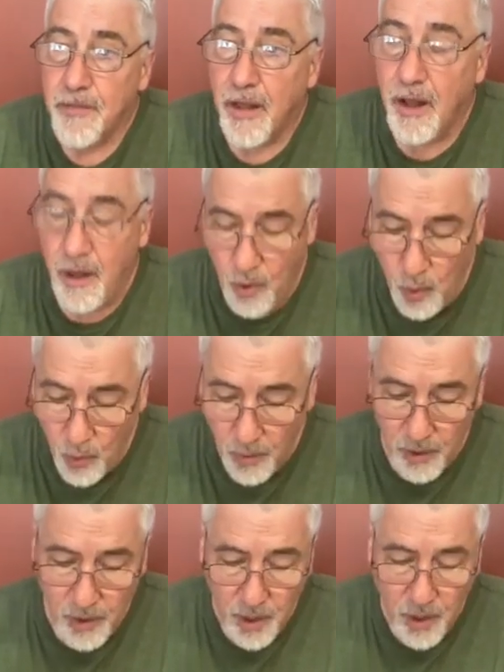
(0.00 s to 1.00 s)
Uh, who,
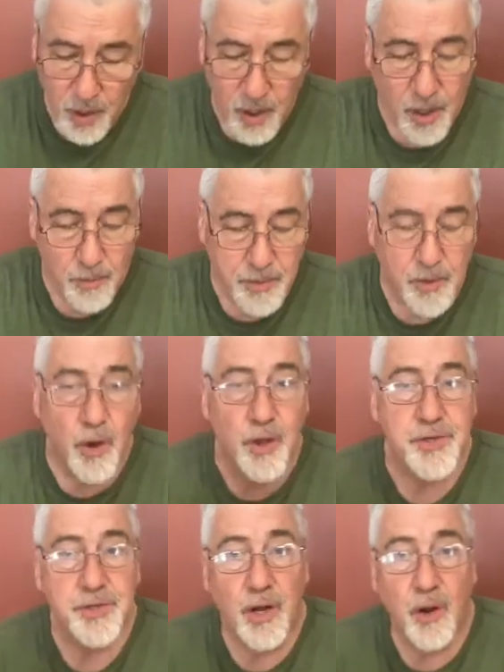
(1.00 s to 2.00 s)

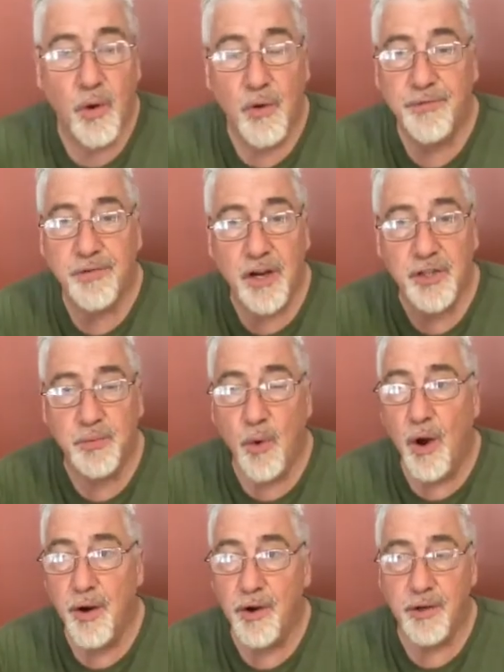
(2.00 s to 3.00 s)
because you know, fresh
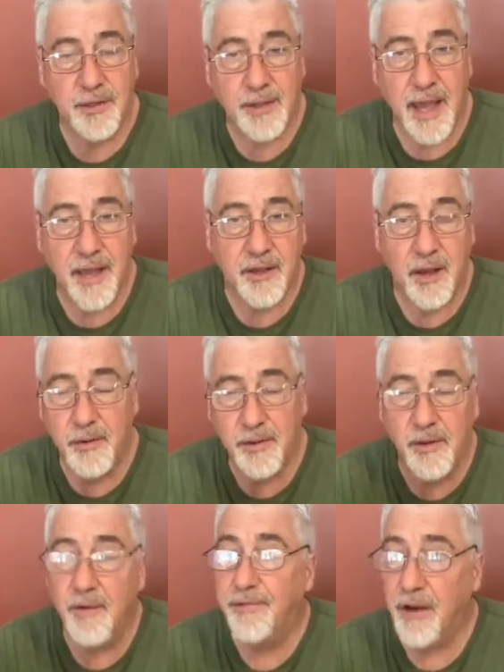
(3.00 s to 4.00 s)
water can't
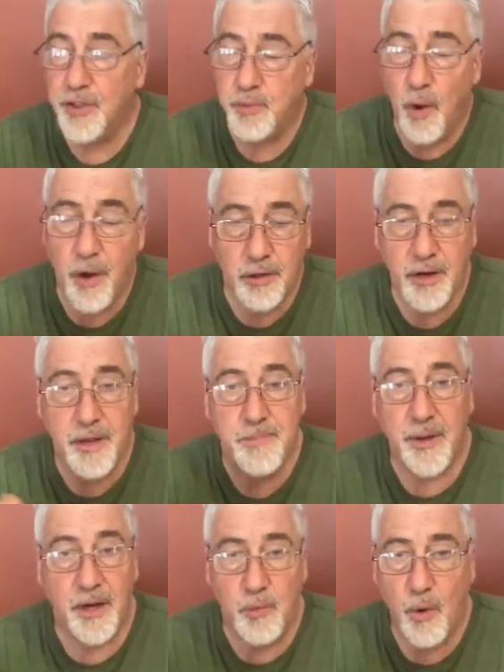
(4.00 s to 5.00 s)
come, fresh water and
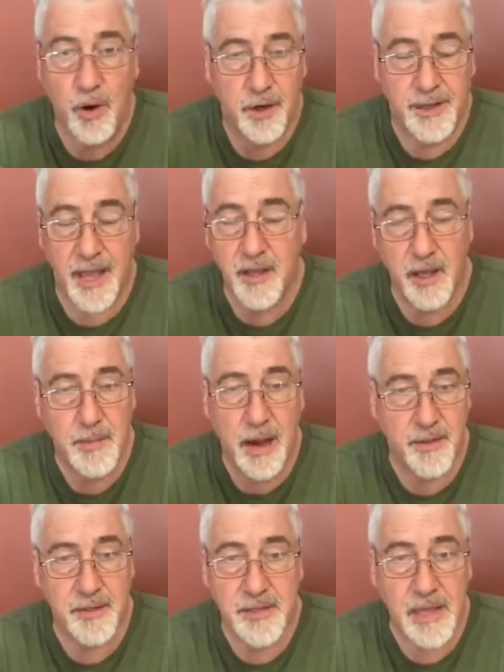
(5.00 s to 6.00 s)
bitter water can't come out
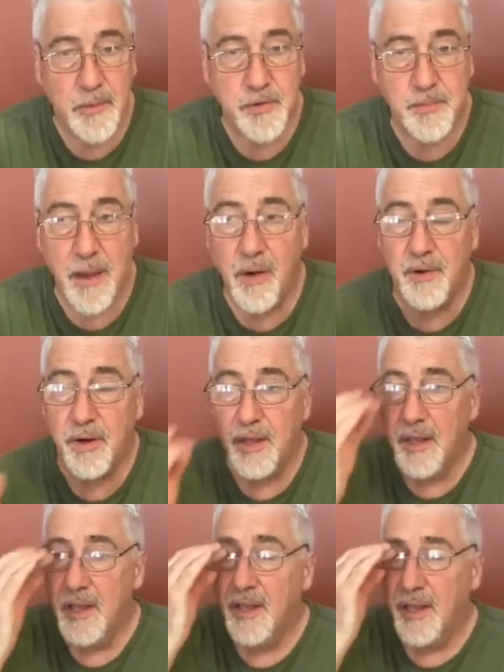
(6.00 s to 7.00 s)
of the same spout,
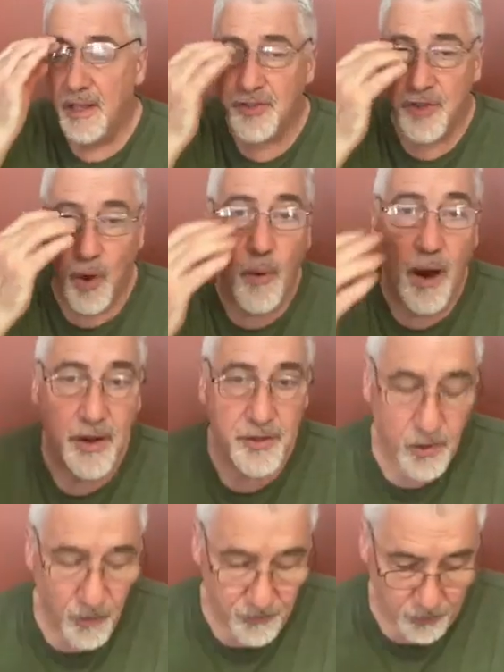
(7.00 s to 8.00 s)
and so on and
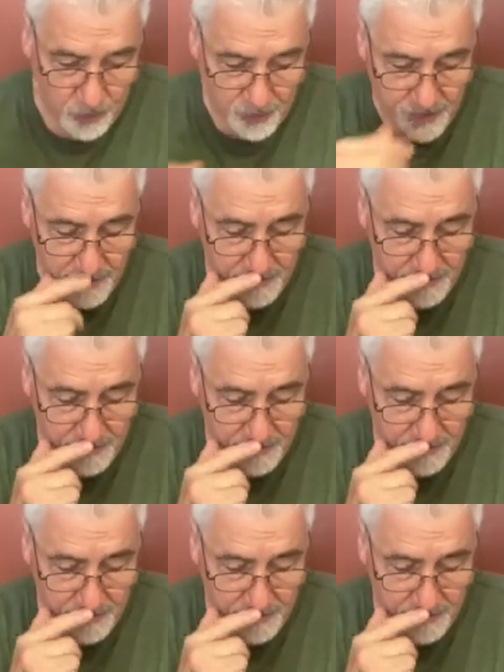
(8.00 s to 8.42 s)
so forth.